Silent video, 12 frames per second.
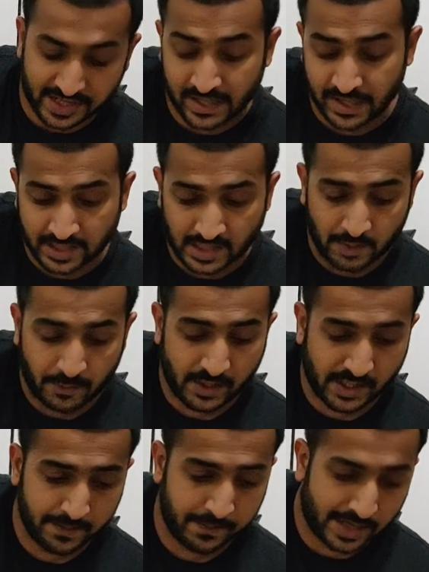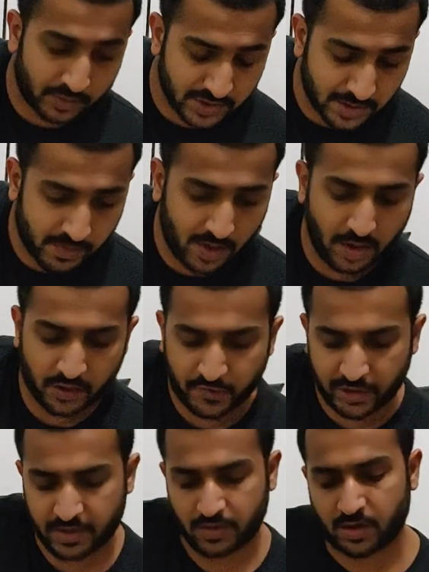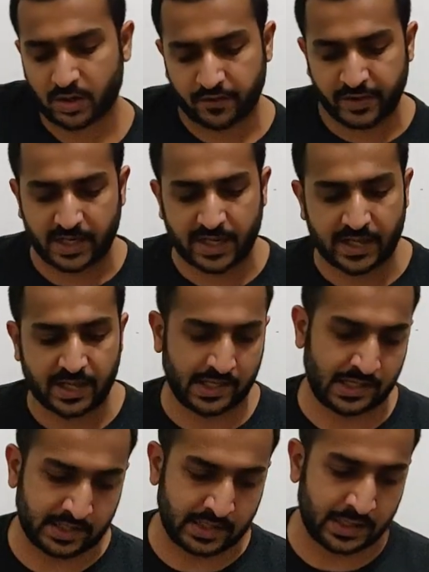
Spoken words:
bat. When I bounce the ball off it, or when I